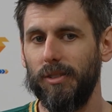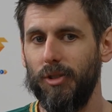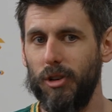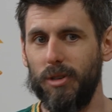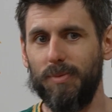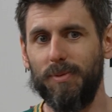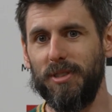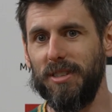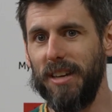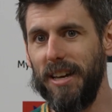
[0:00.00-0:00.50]

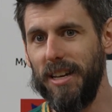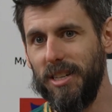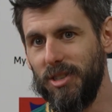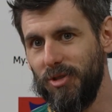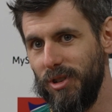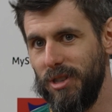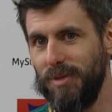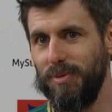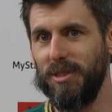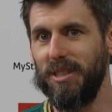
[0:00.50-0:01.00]
Christmas Day is
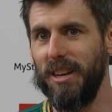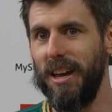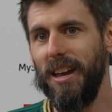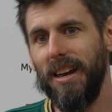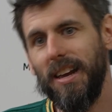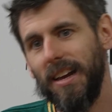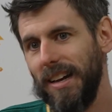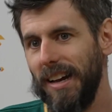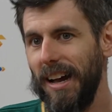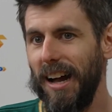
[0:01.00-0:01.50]
Christmas
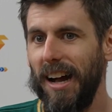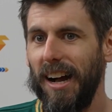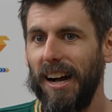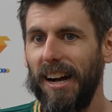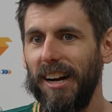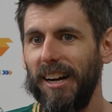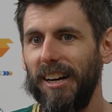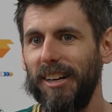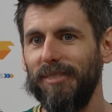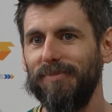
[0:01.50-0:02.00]
Day.
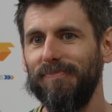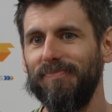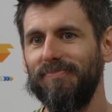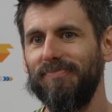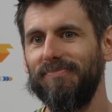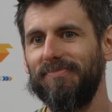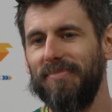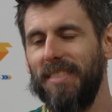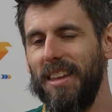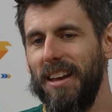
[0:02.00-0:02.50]

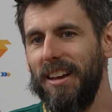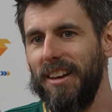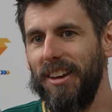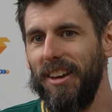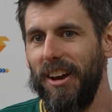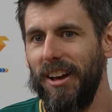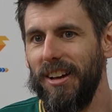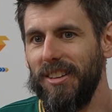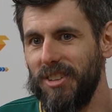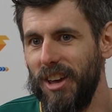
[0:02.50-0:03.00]

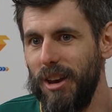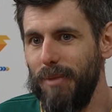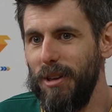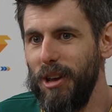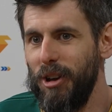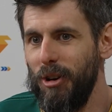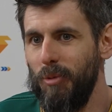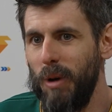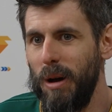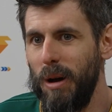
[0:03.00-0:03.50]
You know, it's going to
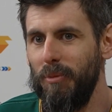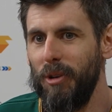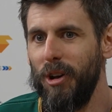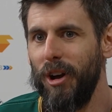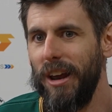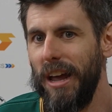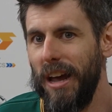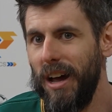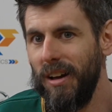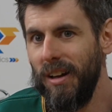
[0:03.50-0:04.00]
be a good one. We've
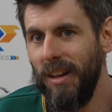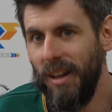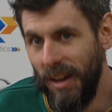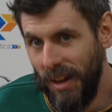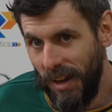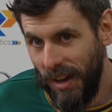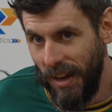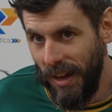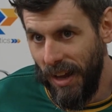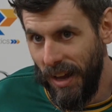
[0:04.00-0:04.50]
got
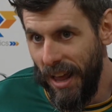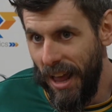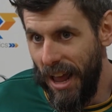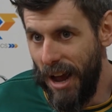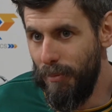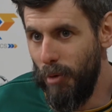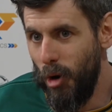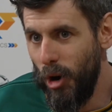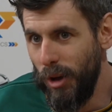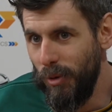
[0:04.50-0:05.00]

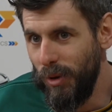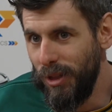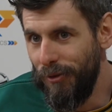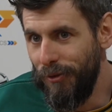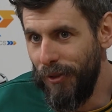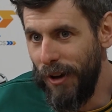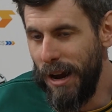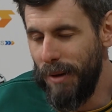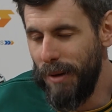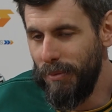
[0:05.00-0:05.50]
our morning with the
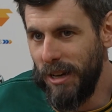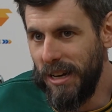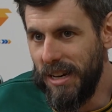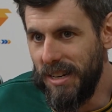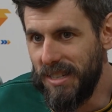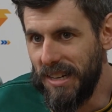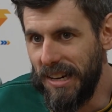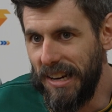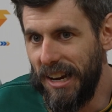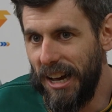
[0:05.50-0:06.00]

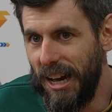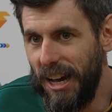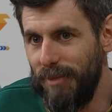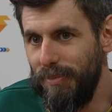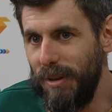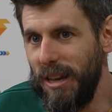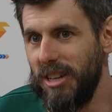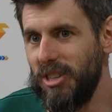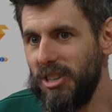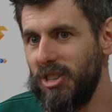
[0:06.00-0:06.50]
families, and
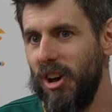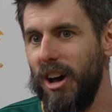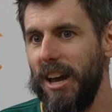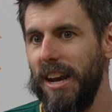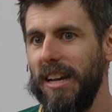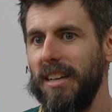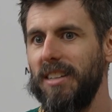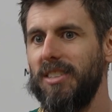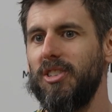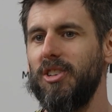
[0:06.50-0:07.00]
be
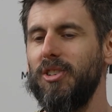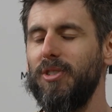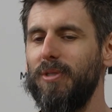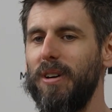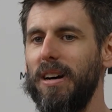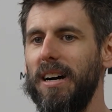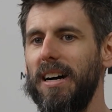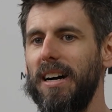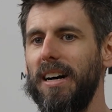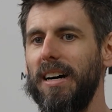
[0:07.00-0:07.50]
exciting
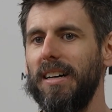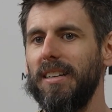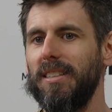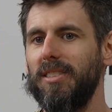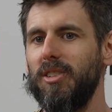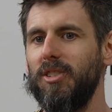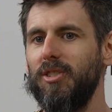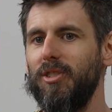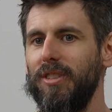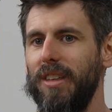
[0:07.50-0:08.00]
to
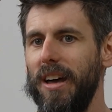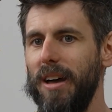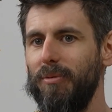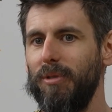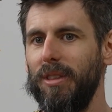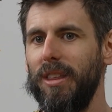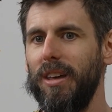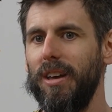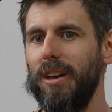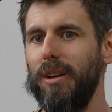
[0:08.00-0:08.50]
do
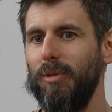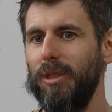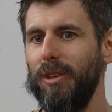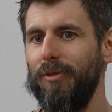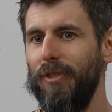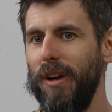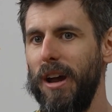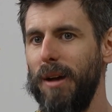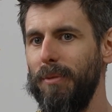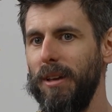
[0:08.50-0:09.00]
that with
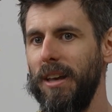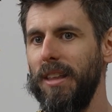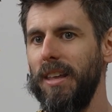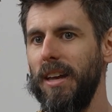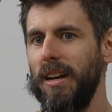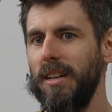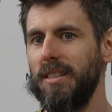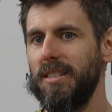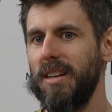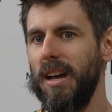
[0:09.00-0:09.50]
the family. And
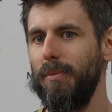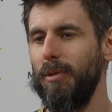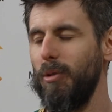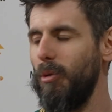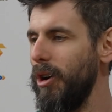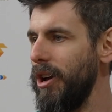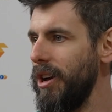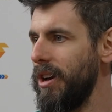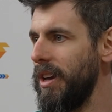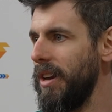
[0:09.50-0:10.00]
then it's come to
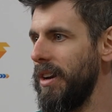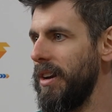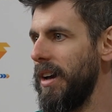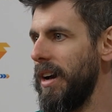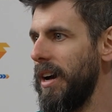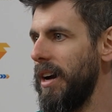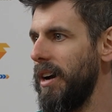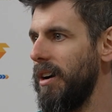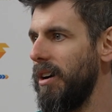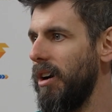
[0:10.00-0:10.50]
work, and
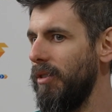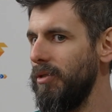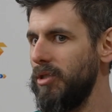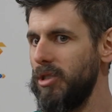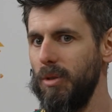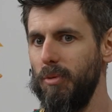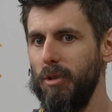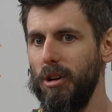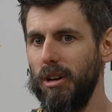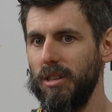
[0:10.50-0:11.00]

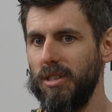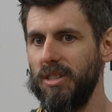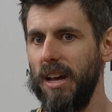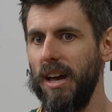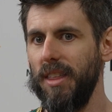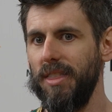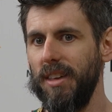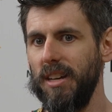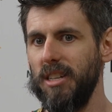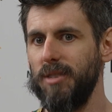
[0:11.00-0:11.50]
obviously we've got
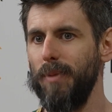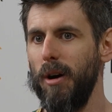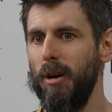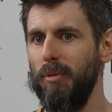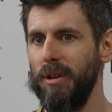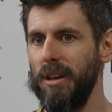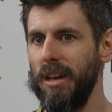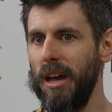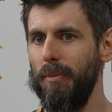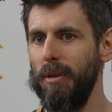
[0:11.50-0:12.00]
Southeast
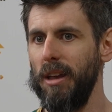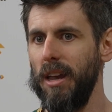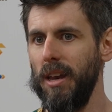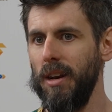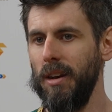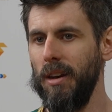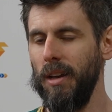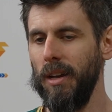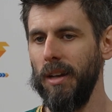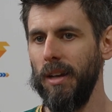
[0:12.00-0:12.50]
Melbourne coming
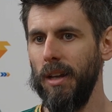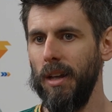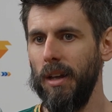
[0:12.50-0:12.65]
in.